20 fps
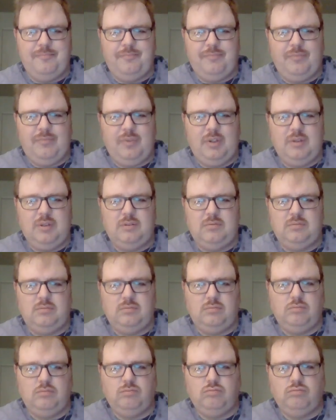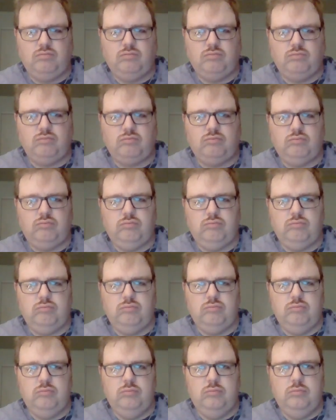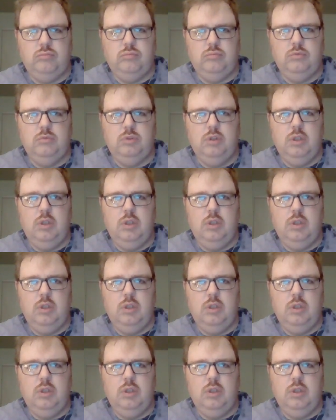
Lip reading: Nothing is said.